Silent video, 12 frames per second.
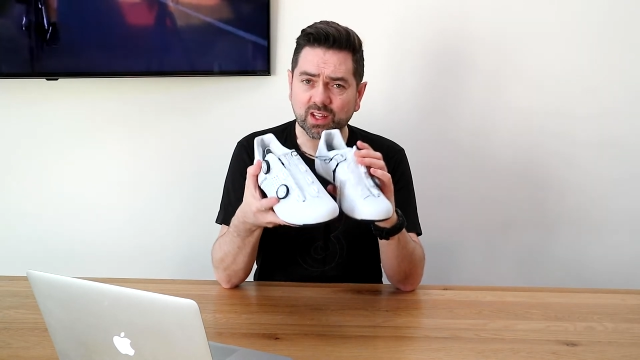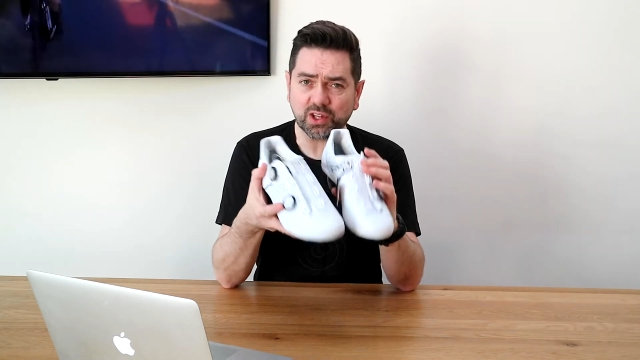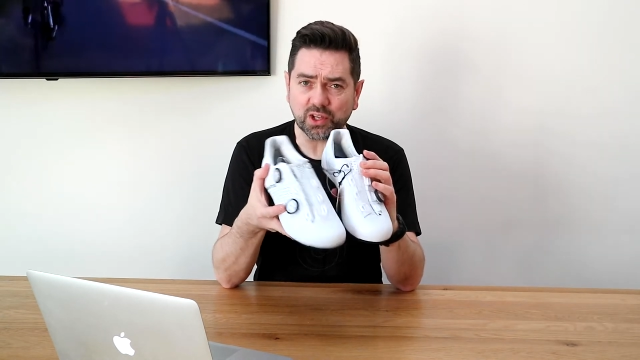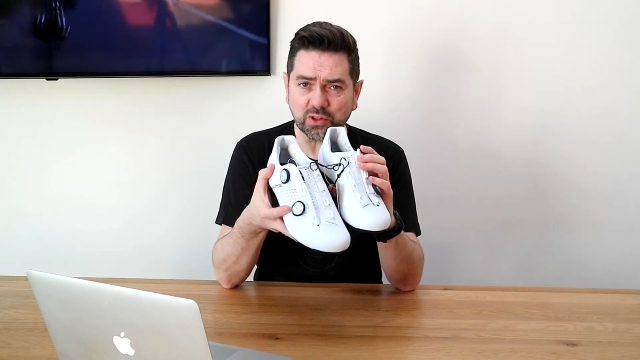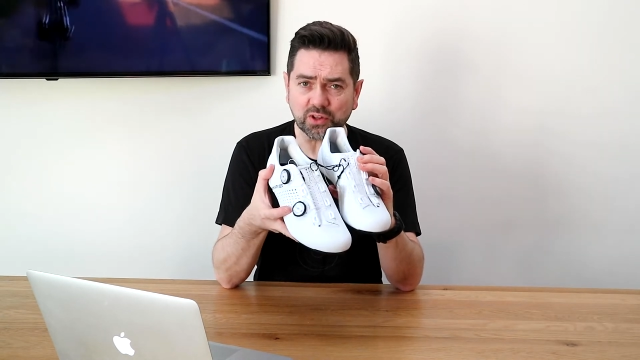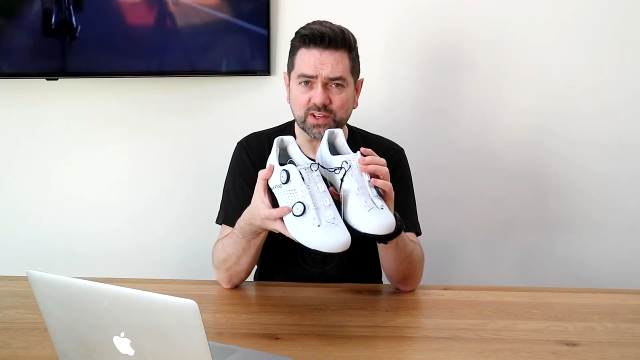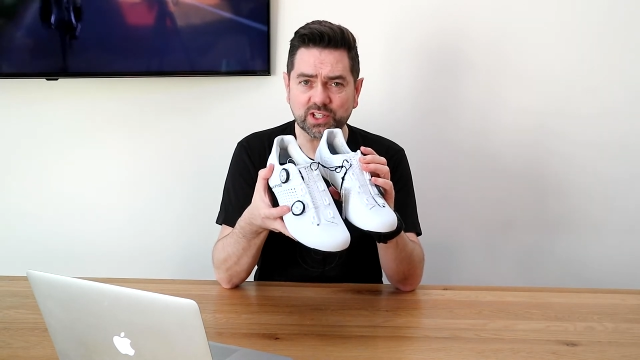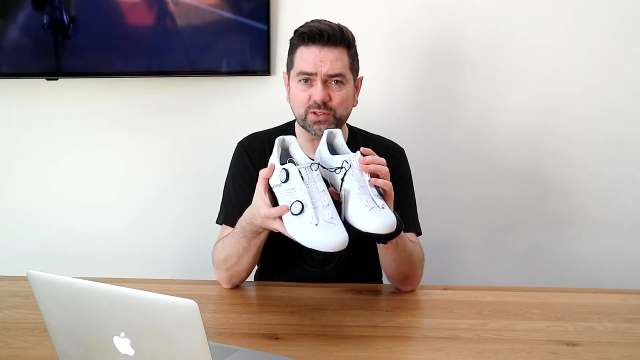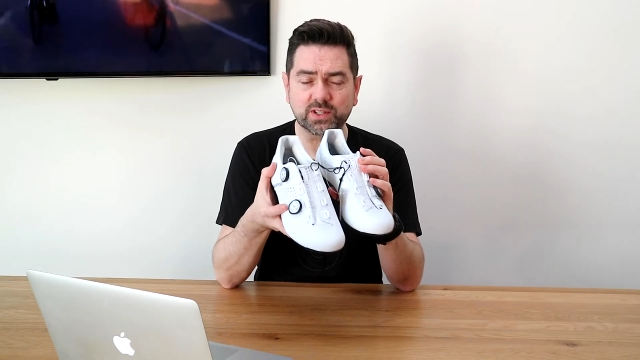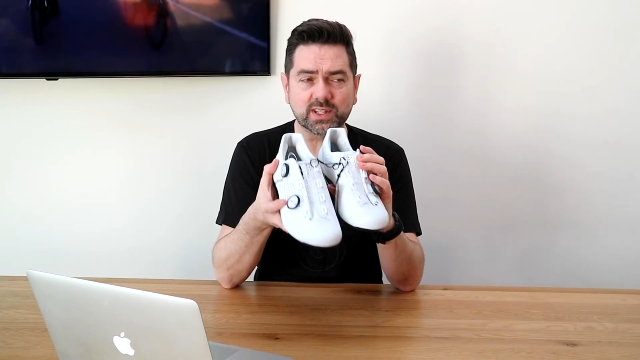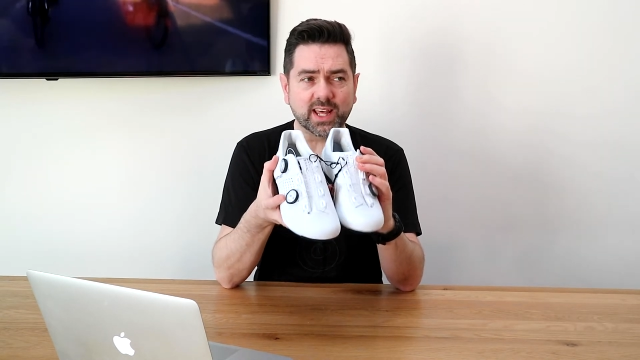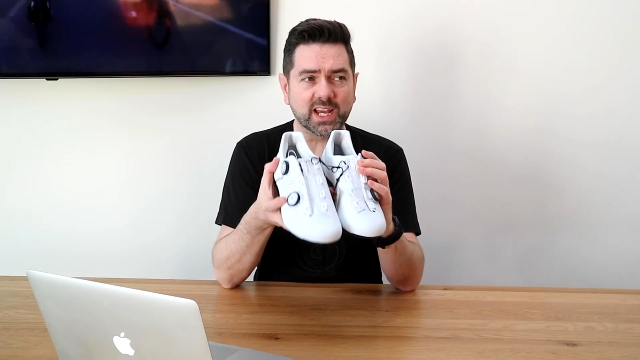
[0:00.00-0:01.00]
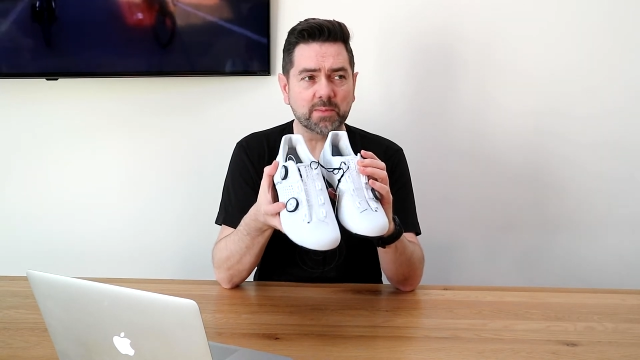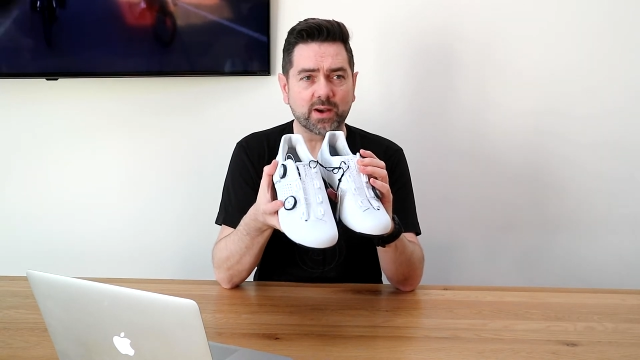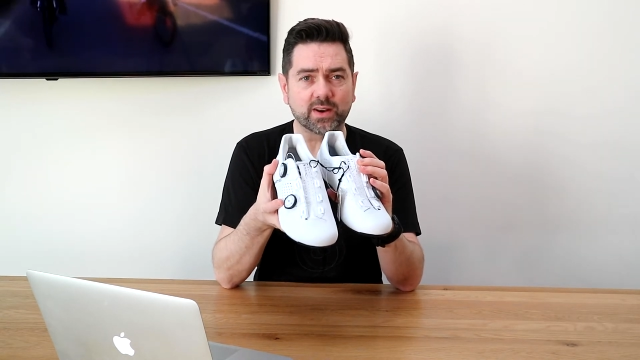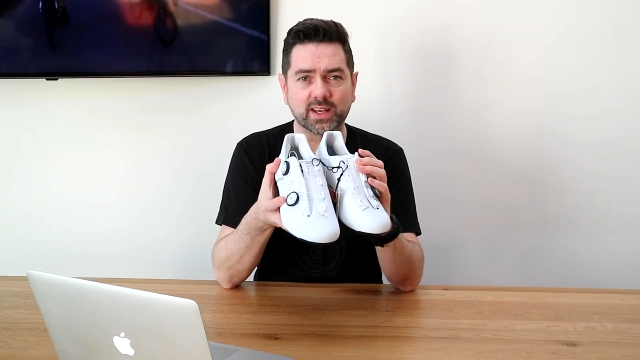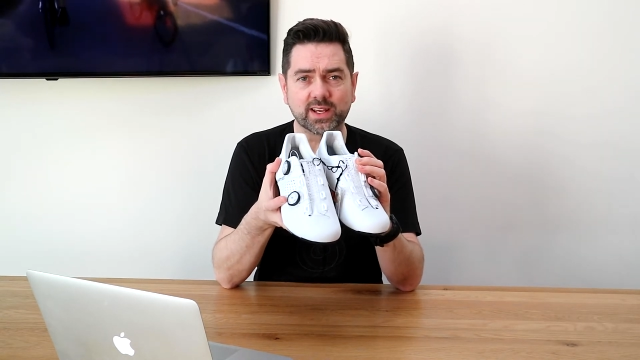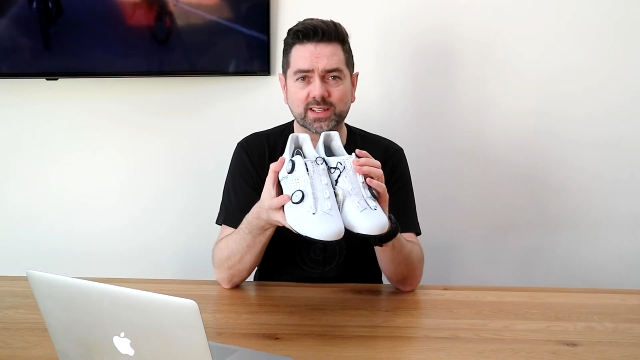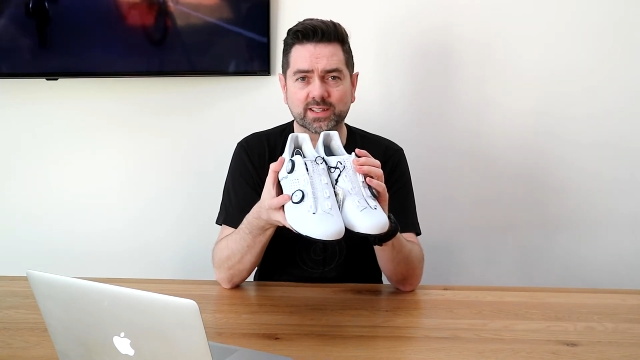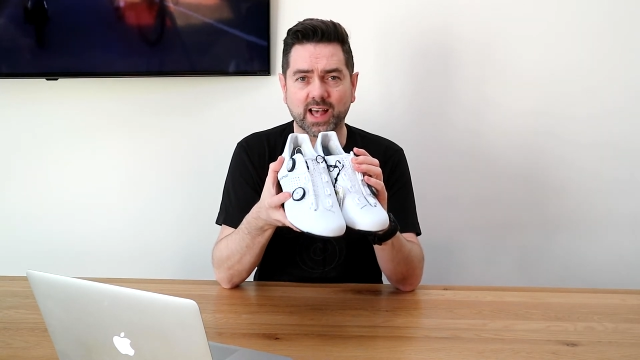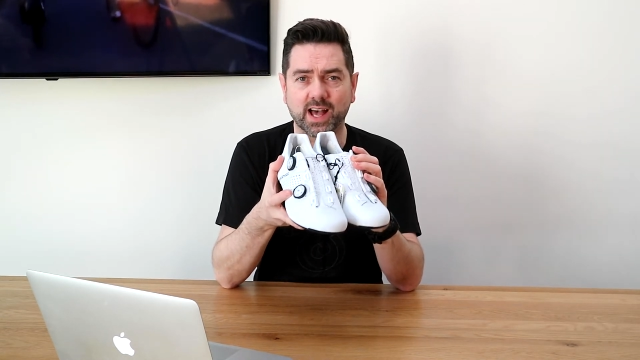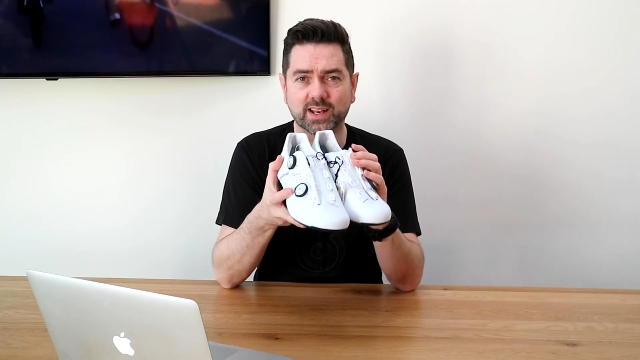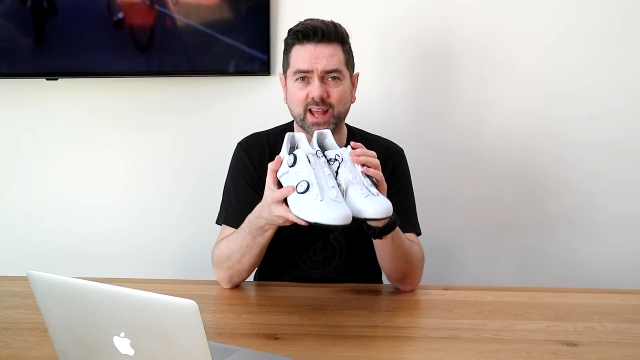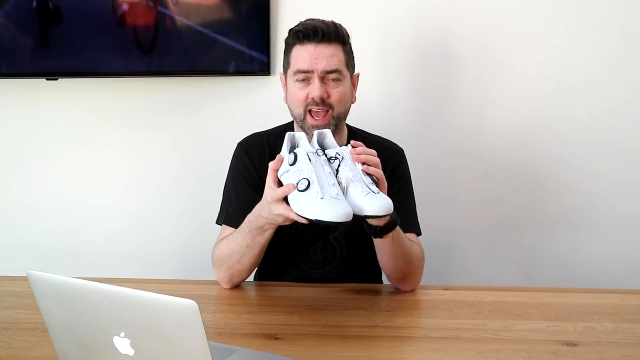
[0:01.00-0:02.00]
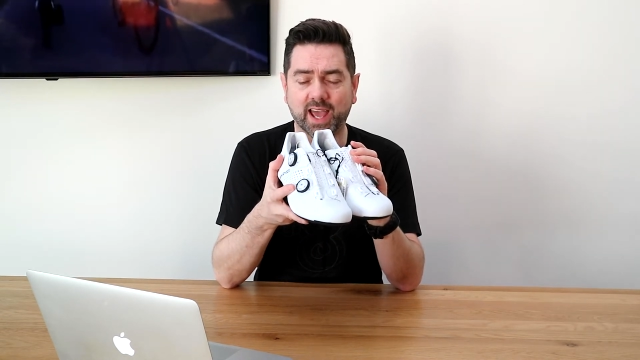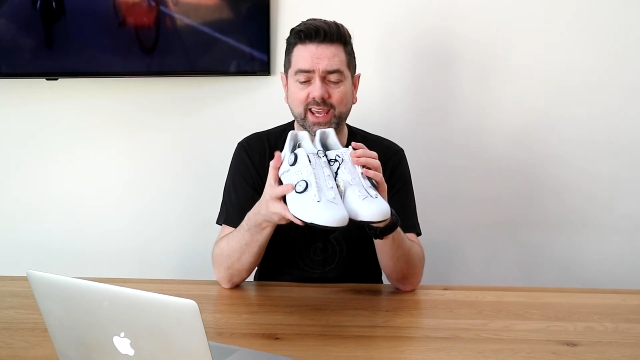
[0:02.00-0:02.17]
The other issue to think about is that